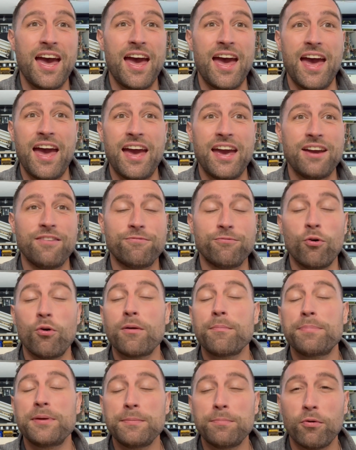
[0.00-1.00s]
a
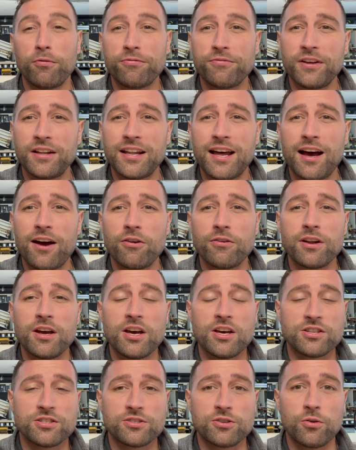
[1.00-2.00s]
form people fill out
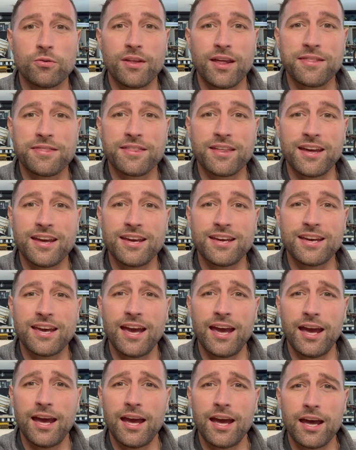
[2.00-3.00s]
so that they
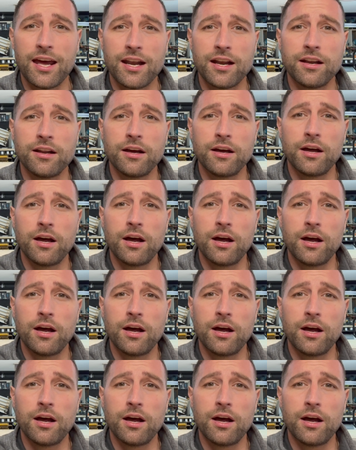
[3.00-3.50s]
can